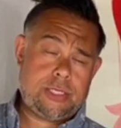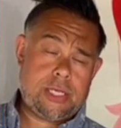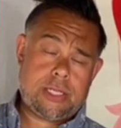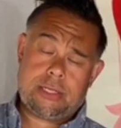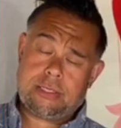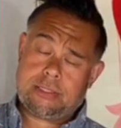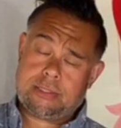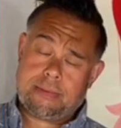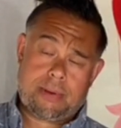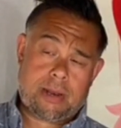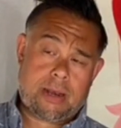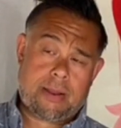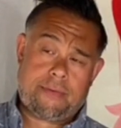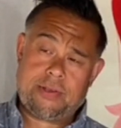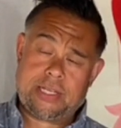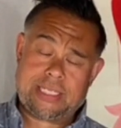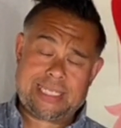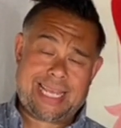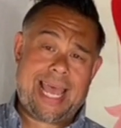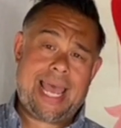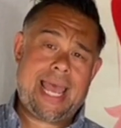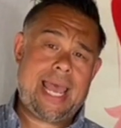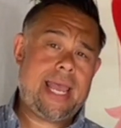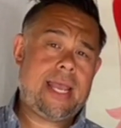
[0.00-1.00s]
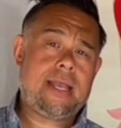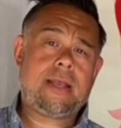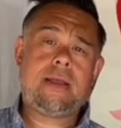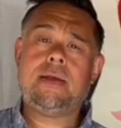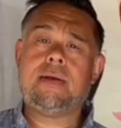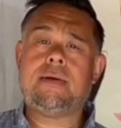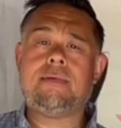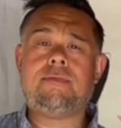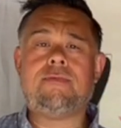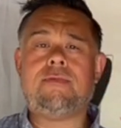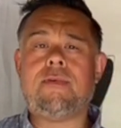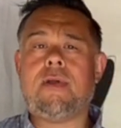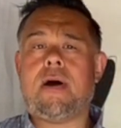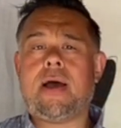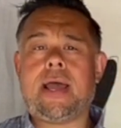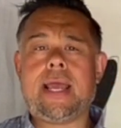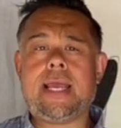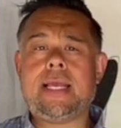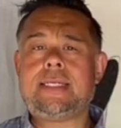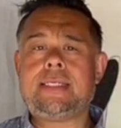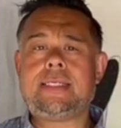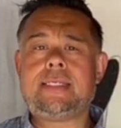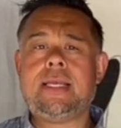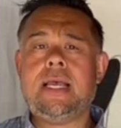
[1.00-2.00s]
It doesn't matter if it's egg,
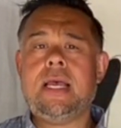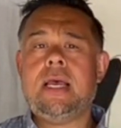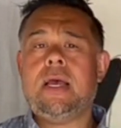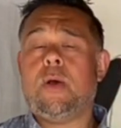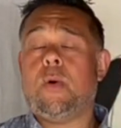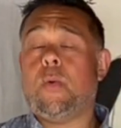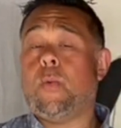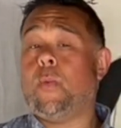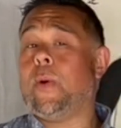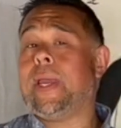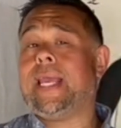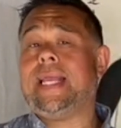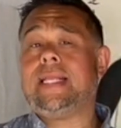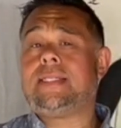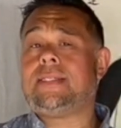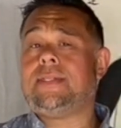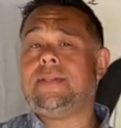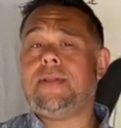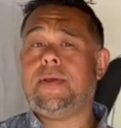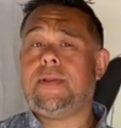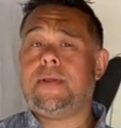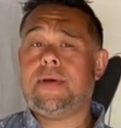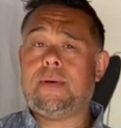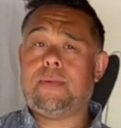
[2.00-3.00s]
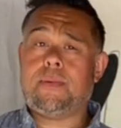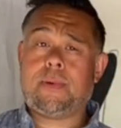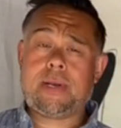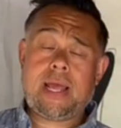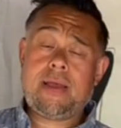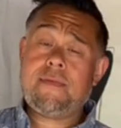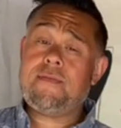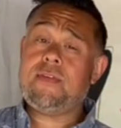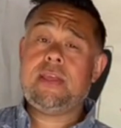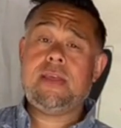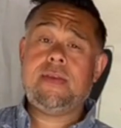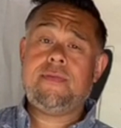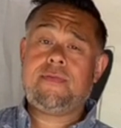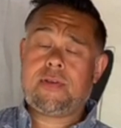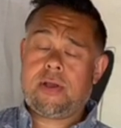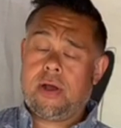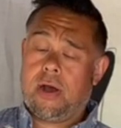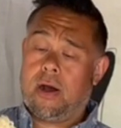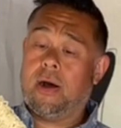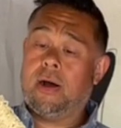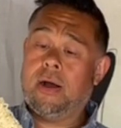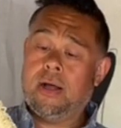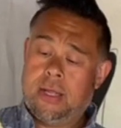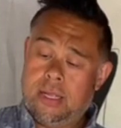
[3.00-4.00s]
rice, wheat noodle, whatever you've
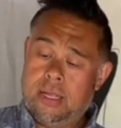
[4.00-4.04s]
got.